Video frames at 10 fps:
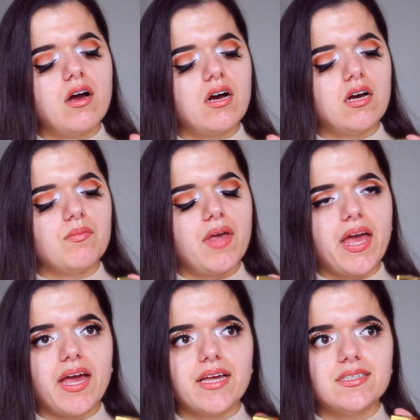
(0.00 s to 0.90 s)

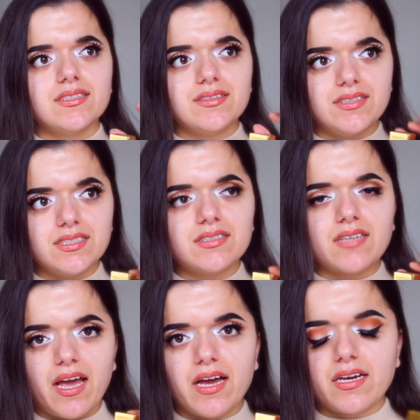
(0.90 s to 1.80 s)
and this
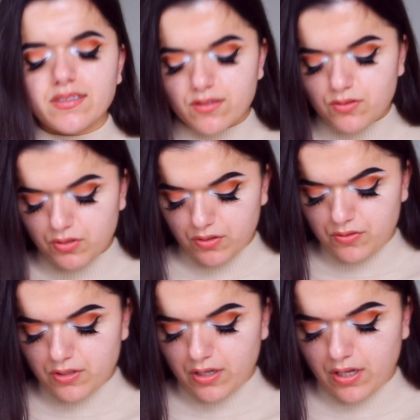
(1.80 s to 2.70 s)
has
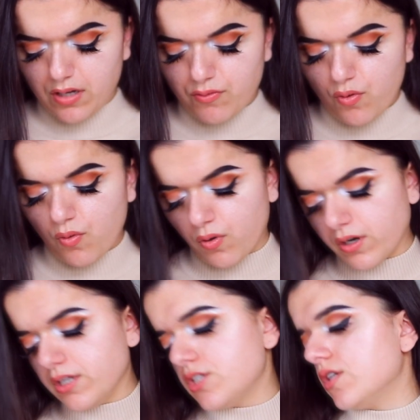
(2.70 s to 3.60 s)
notes of
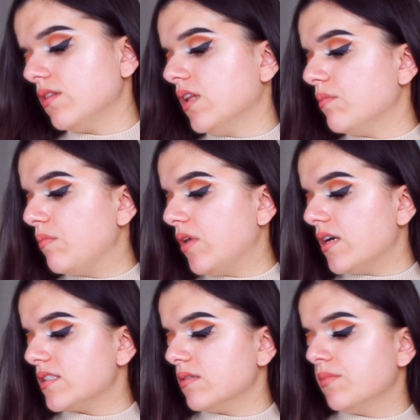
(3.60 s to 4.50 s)
orange, lemon
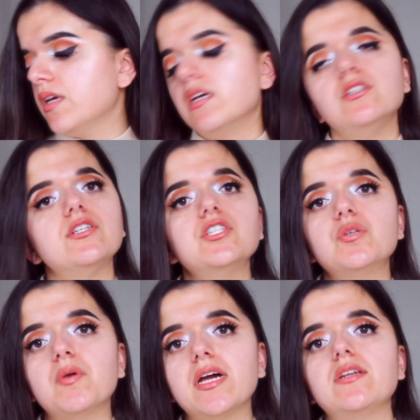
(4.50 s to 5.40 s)
blossom,
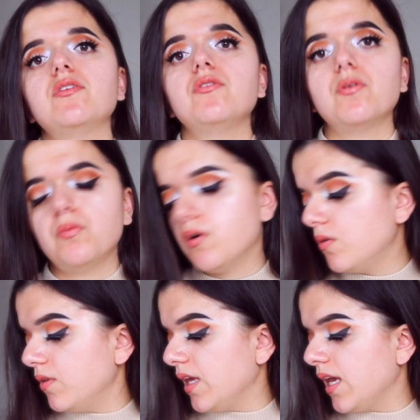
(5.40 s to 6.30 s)
gingerbread,
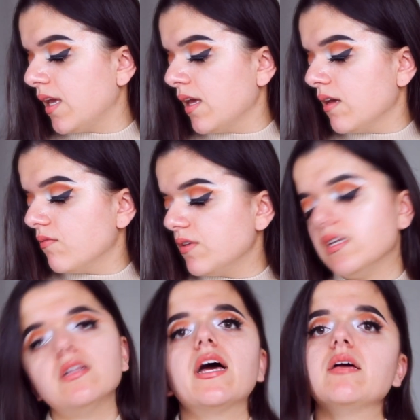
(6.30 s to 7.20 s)
neroli,
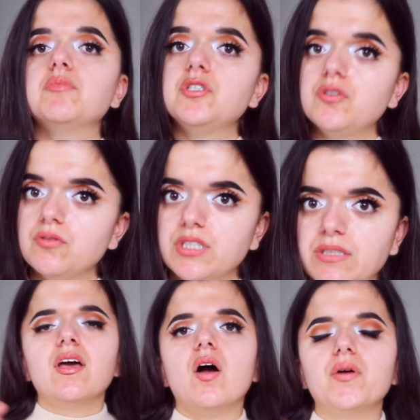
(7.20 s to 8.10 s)
vanilla, and patchouli.
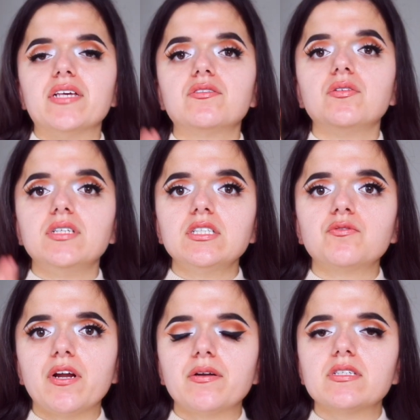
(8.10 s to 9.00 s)
Okay, so this
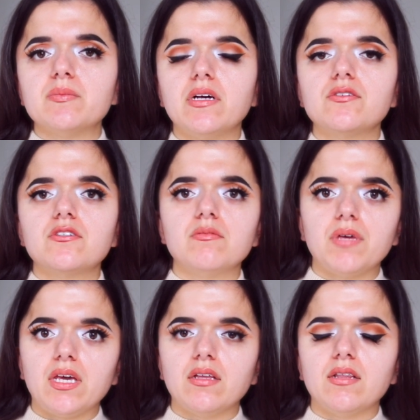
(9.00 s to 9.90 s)
fragrance smells to
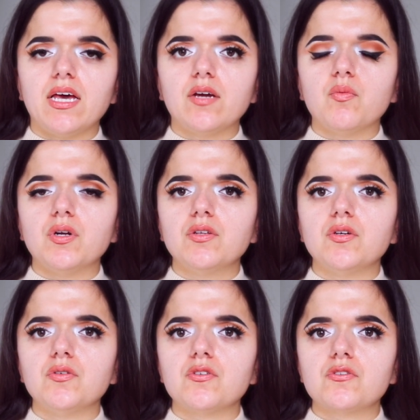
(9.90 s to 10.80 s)
me like one of
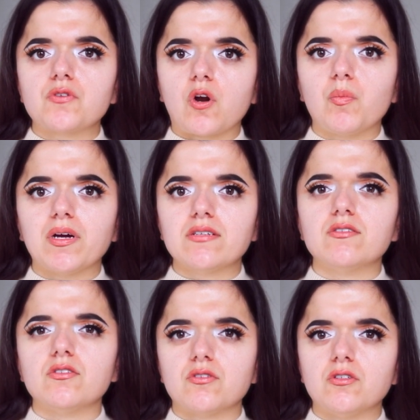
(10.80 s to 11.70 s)
those Starbucks
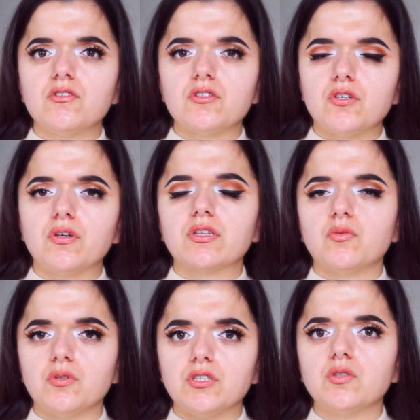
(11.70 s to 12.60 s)
desserts, you know, the
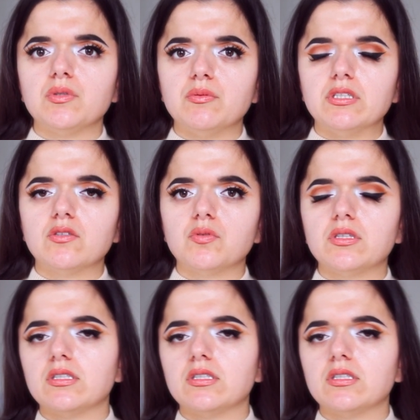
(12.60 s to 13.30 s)
really sweet ones with